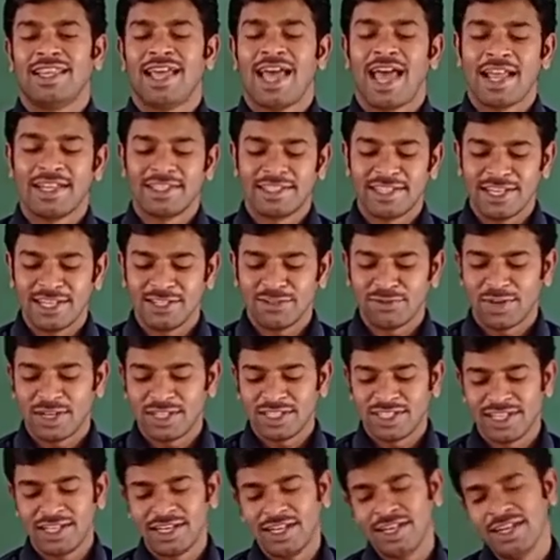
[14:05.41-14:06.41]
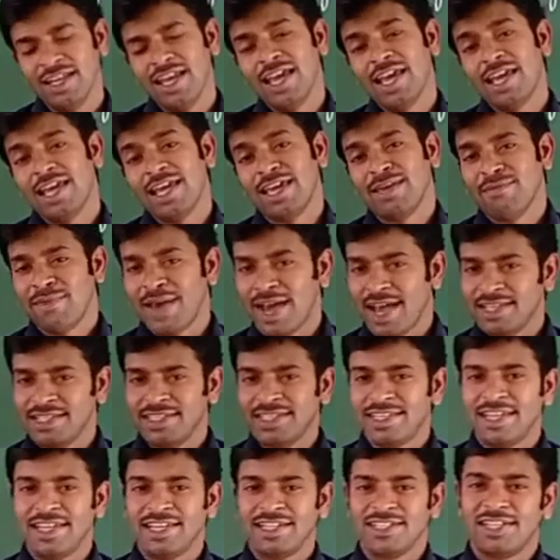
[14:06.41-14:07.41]
The answer is what, children?
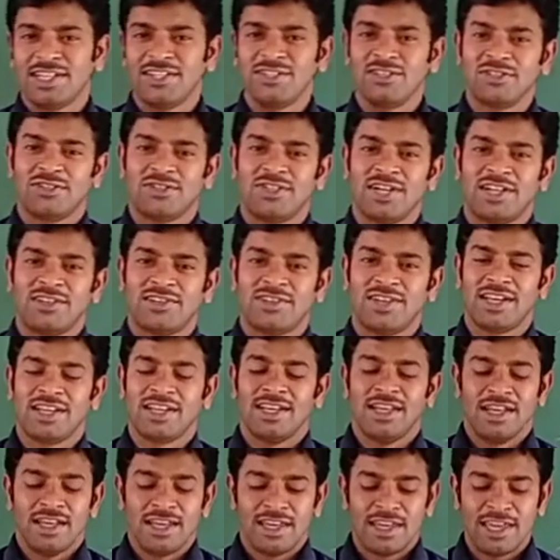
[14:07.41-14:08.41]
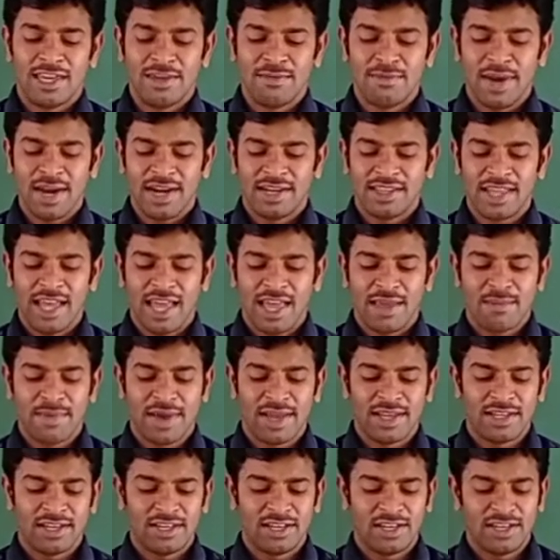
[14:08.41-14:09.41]
Imagination you start with. He made the
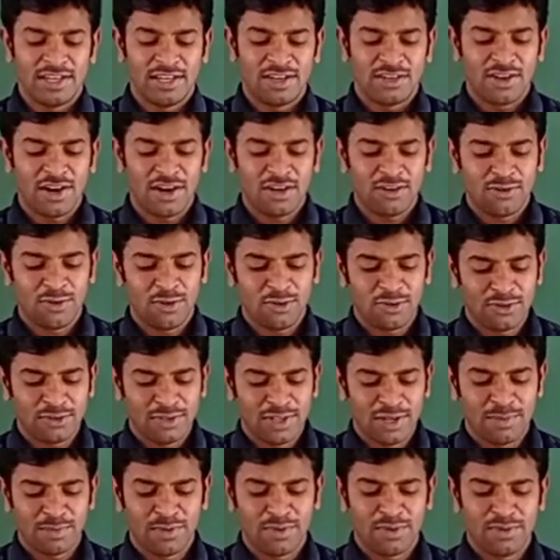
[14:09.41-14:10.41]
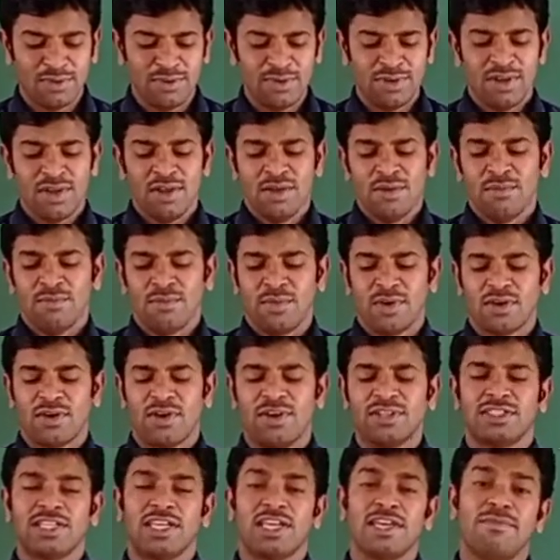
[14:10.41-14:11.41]
he did not go to the moon
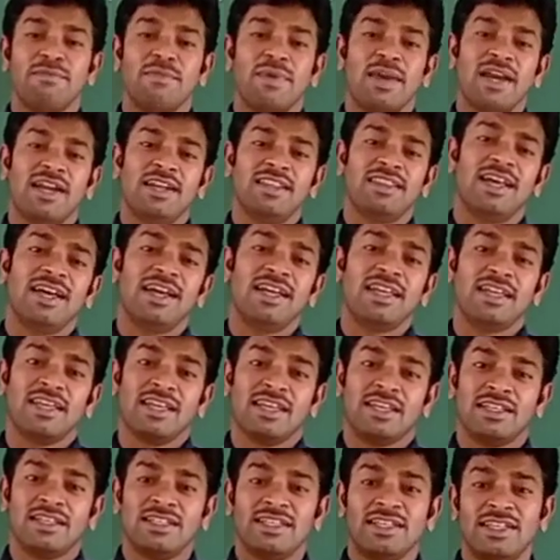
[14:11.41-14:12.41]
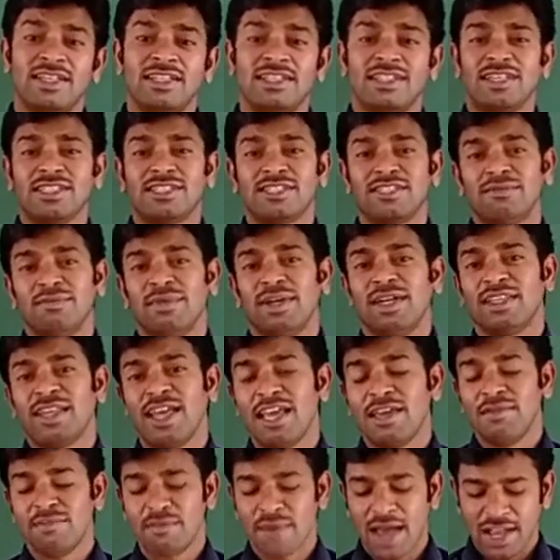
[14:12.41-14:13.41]
because he just made
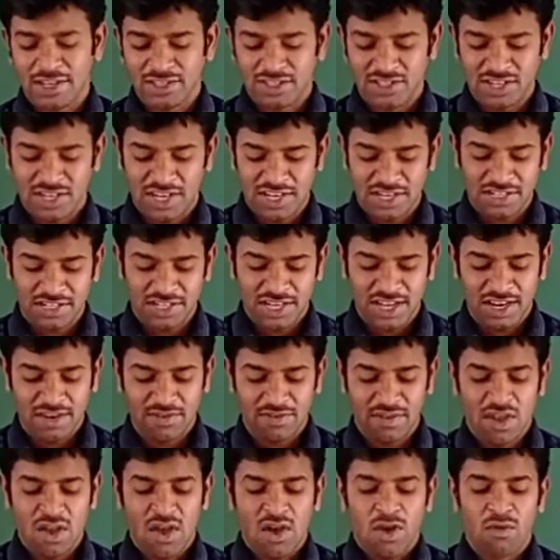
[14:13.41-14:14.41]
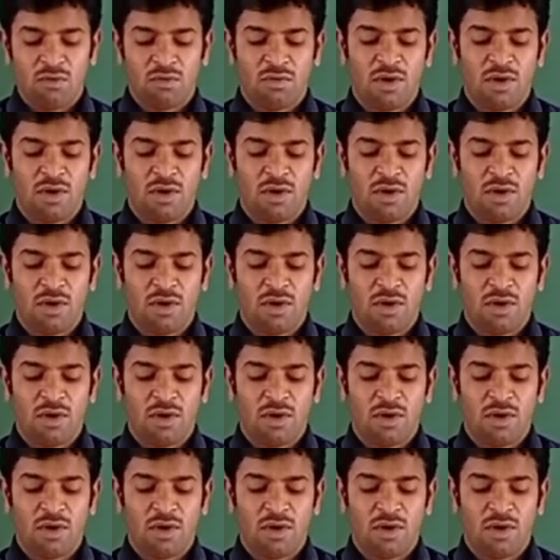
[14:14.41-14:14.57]
the imagination.